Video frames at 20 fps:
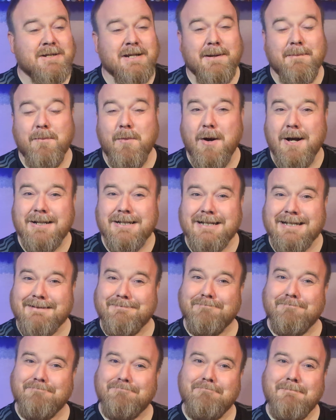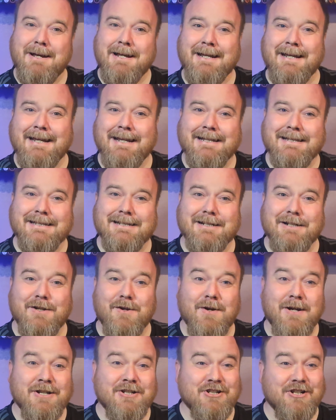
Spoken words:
and it might just make it into the 9s,